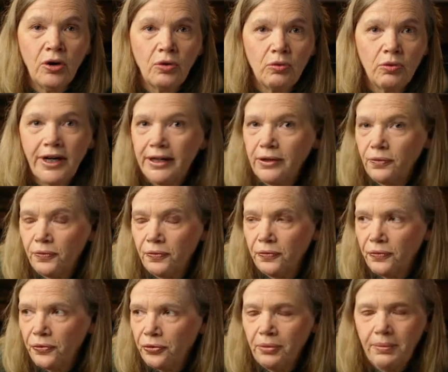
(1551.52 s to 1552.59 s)
Right
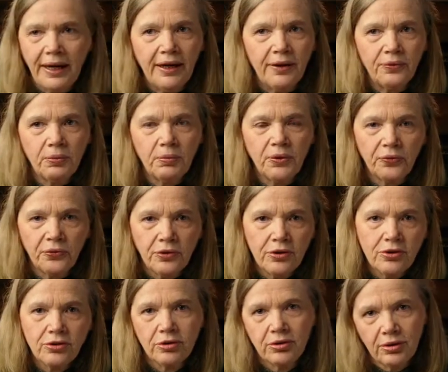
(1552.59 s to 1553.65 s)
through May, from the
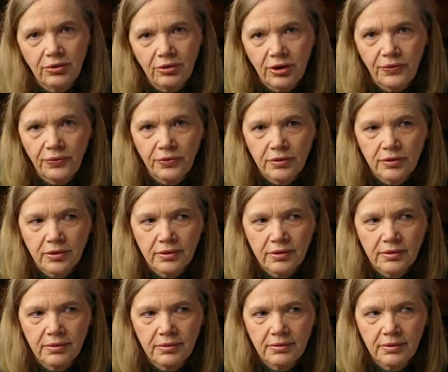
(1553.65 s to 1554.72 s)
1st to the 31st.
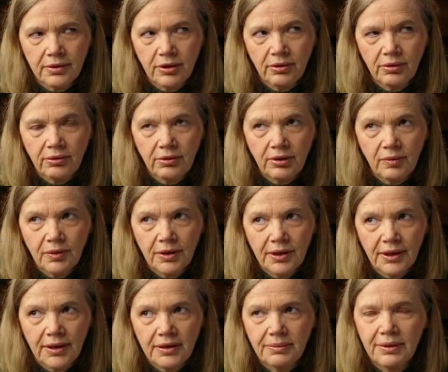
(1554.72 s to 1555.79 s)
There are 31
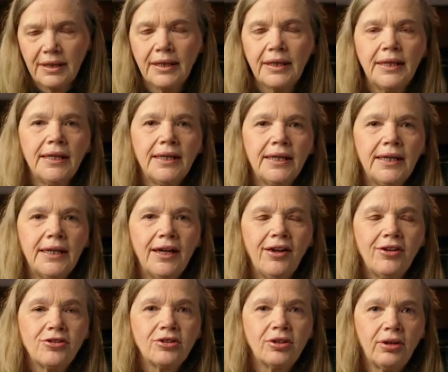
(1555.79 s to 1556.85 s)
days in May.
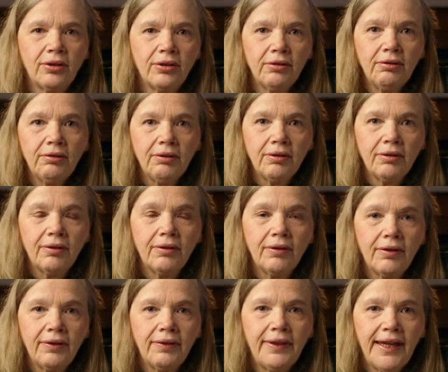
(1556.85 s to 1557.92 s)
So
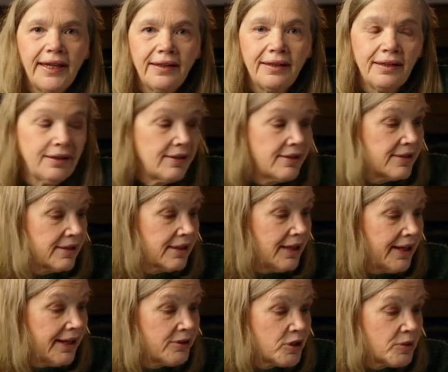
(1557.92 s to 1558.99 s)
that is the
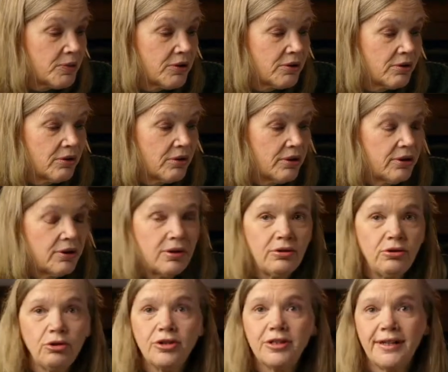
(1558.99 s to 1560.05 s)

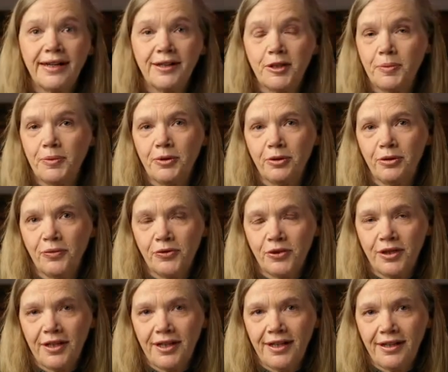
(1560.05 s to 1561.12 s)
news announcement of
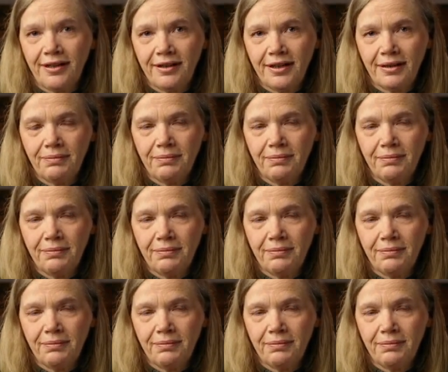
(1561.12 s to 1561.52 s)
today, the